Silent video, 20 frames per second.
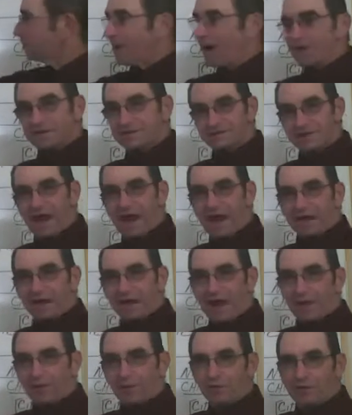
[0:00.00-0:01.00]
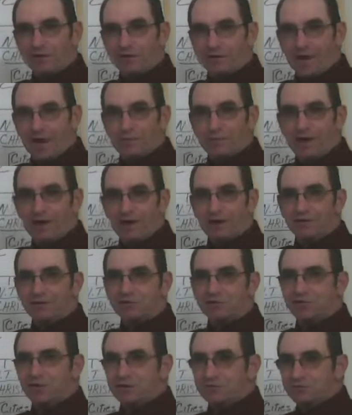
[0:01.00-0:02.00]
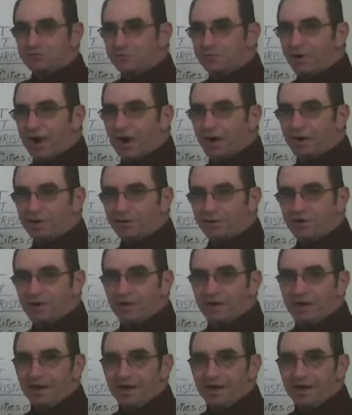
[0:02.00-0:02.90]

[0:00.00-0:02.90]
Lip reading: to Mount Sinai, where they came out of Egyptian bondage,